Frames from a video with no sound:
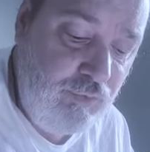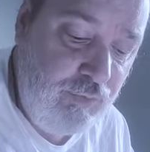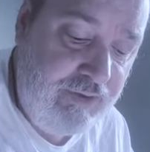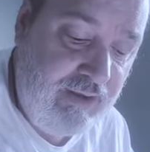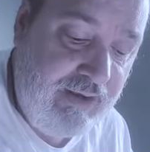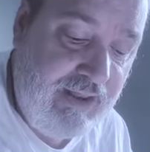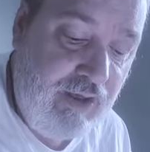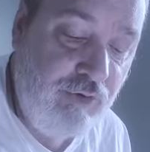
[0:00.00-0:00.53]
we
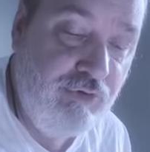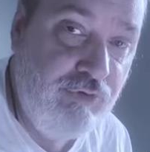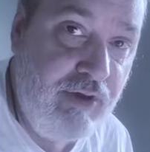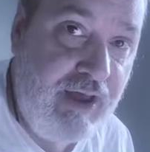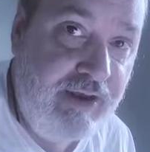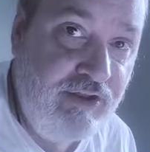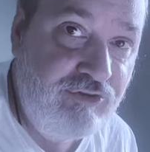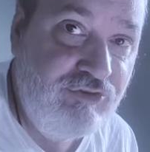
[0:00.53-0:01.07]
allow
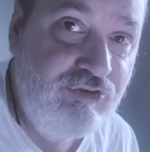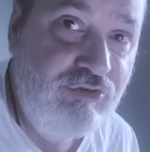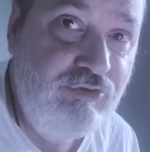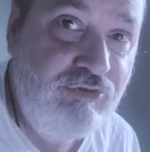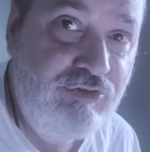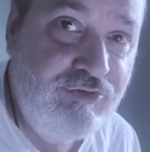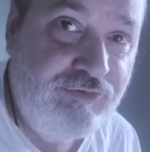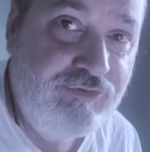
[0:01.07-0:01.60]

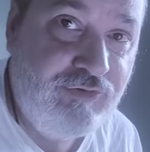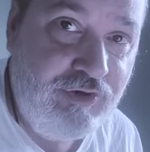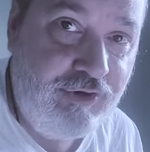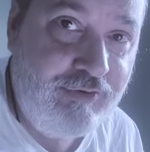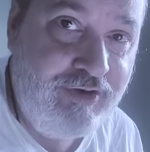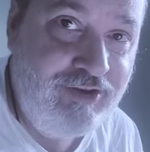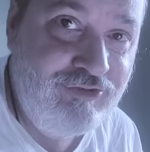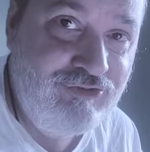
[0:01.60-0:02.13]
gratitude to
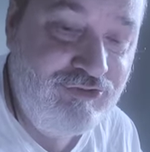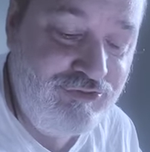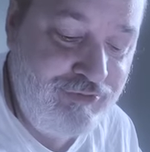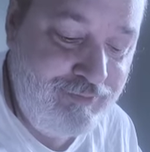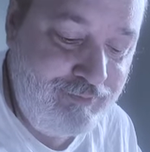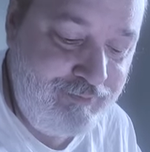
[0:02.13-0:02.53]
flourish.